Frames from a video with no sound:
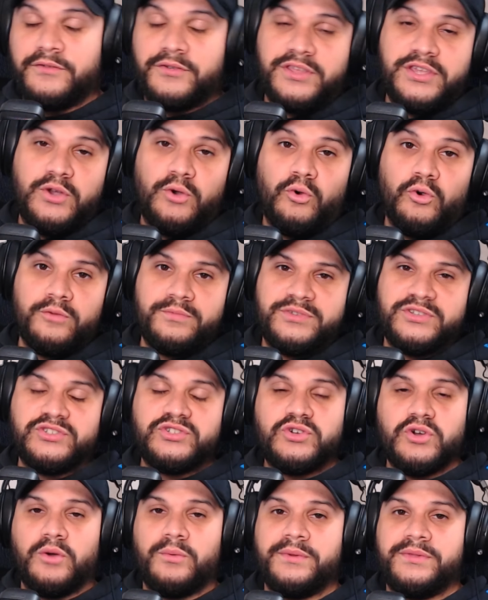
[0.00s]
For the orb,
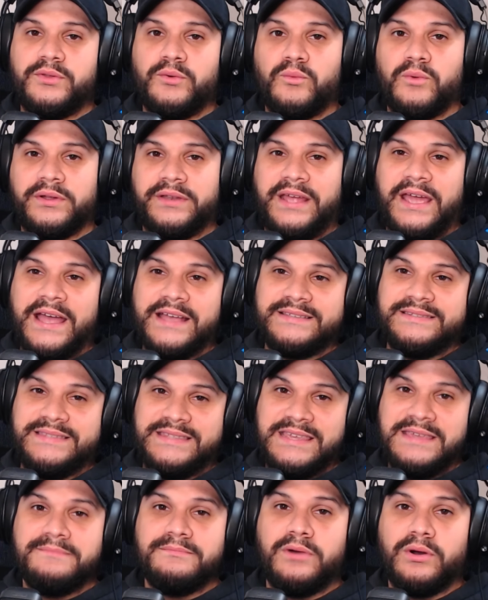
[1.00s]
just go with the one that has
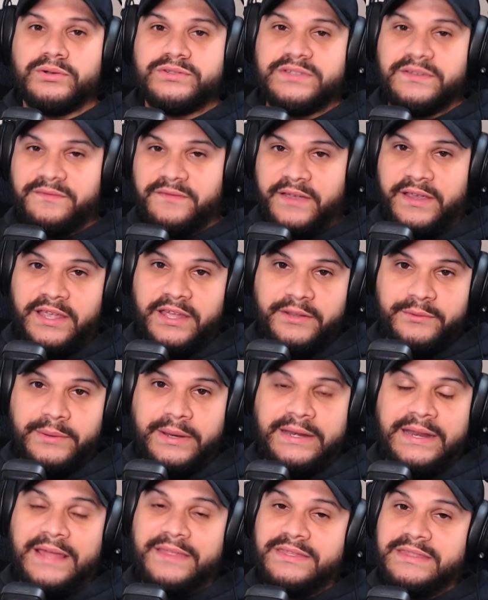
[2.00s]
the most effect hit
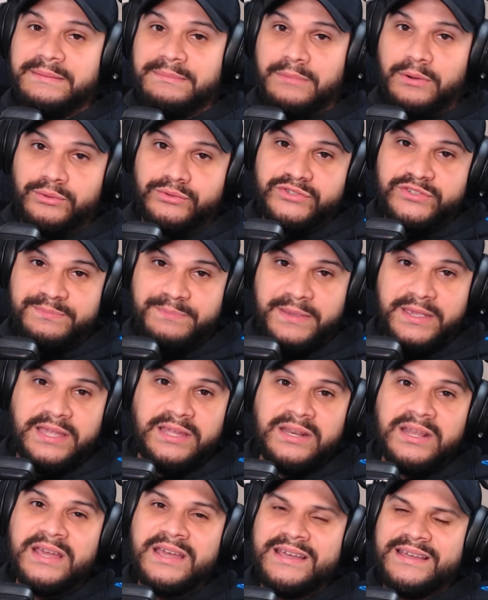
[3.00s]
rate and the most
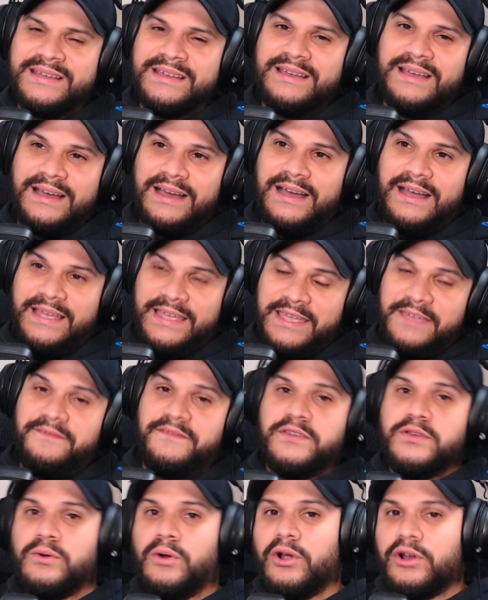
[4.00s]
speed.
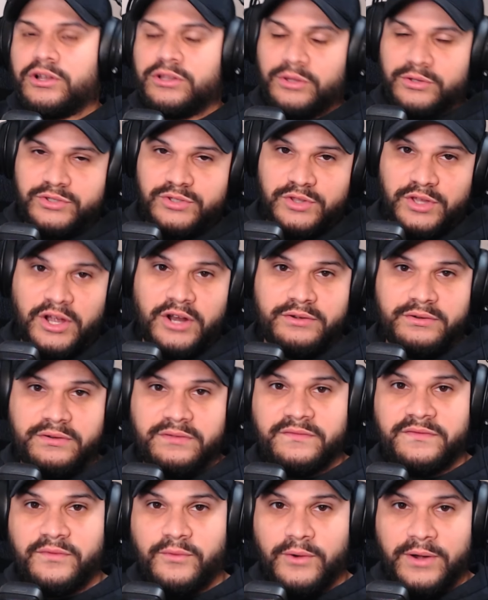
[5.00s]
If you are close to the
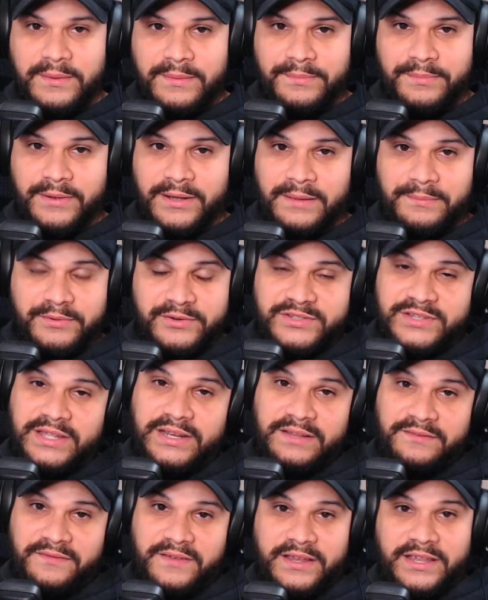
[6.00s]

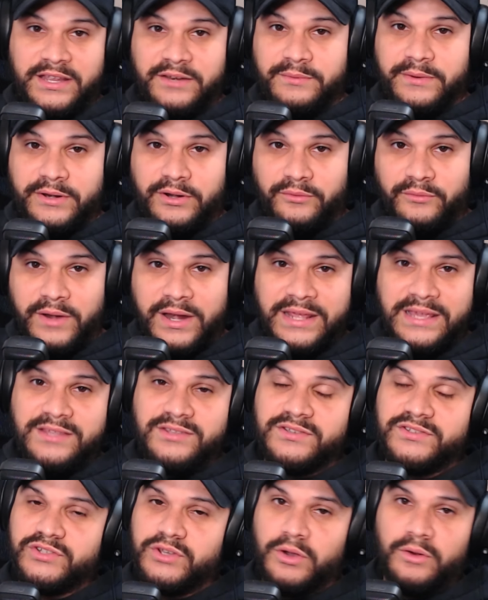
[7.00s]
140% effect hit rate already,
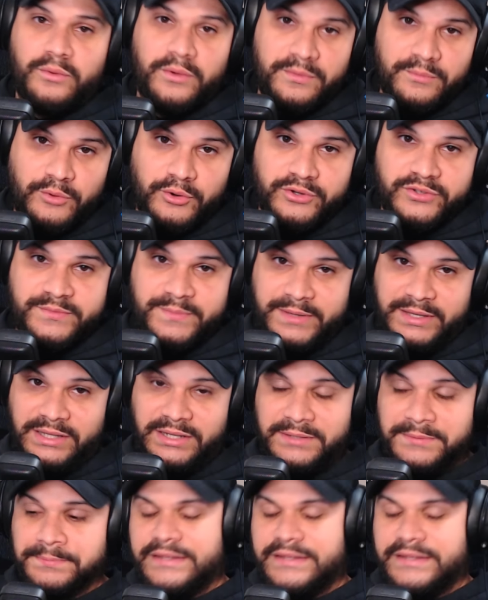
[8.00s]
just go with more speed.